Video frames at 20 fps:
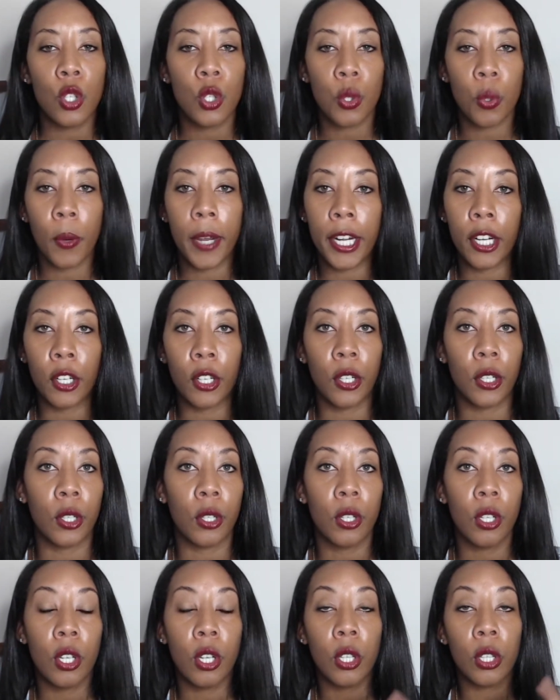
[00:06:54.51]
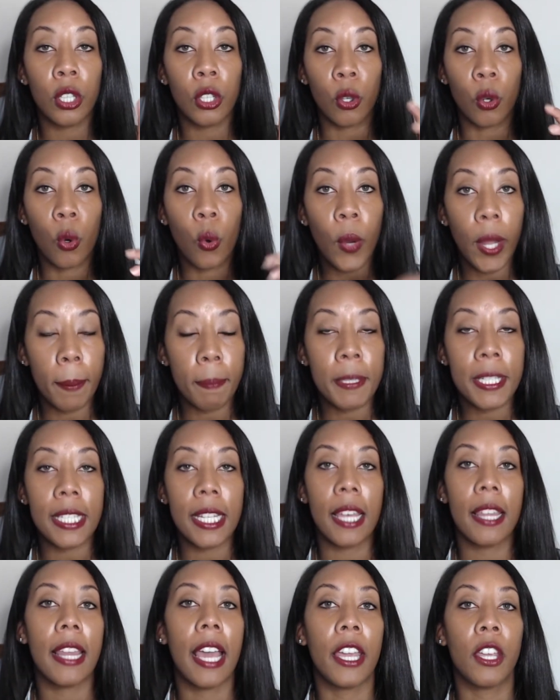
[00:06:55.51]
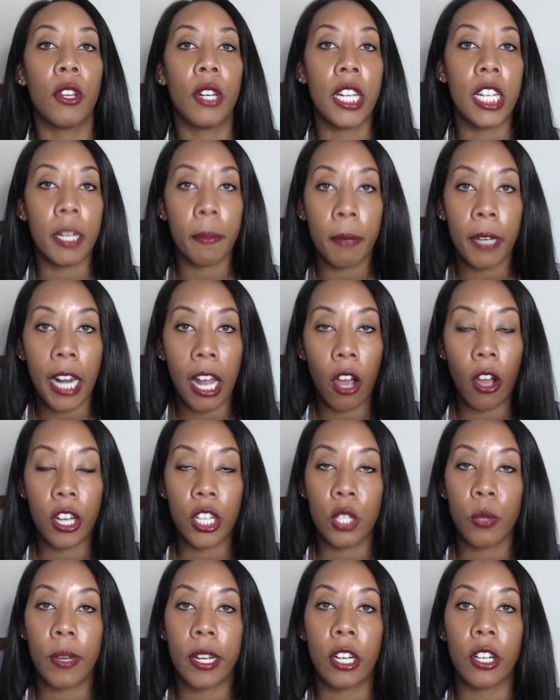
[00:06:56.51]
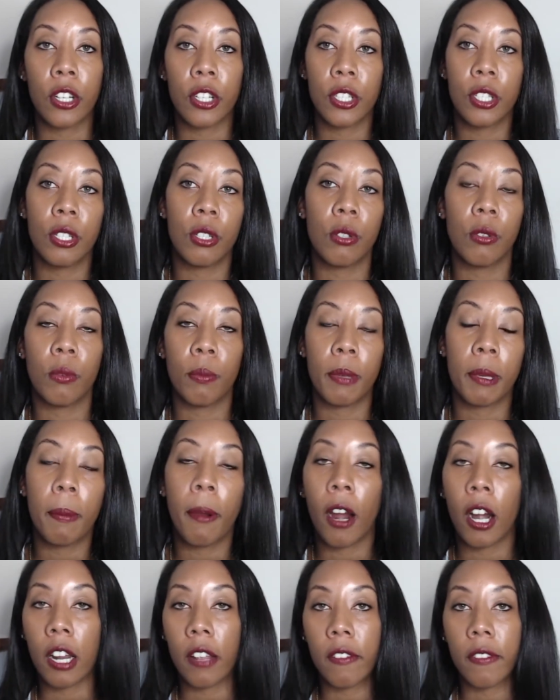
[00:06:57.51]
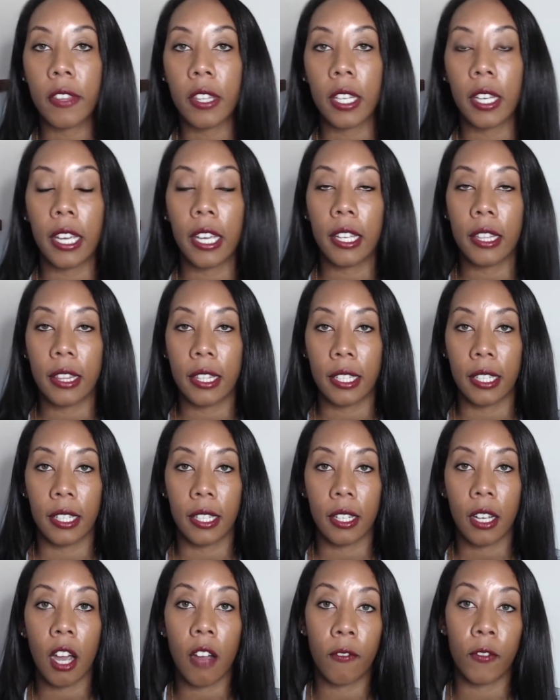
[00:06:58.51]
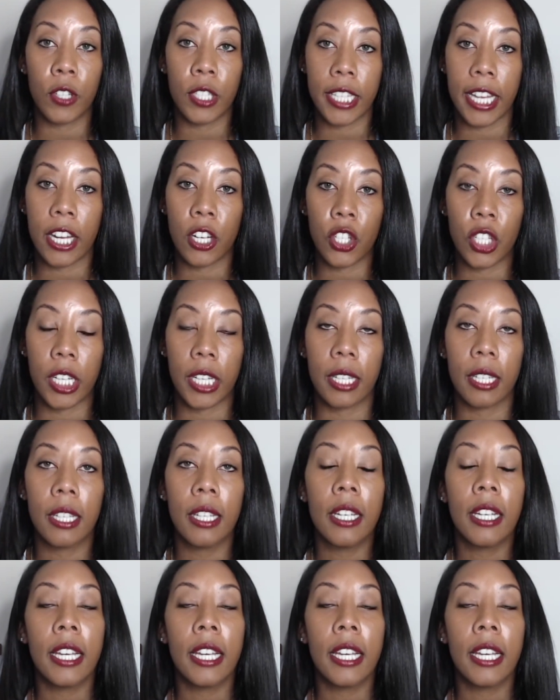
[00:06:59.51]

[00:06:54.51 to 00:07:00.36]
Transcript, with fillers: Twitter little quips that you need to put out on Twitter to be part of the, the conversation.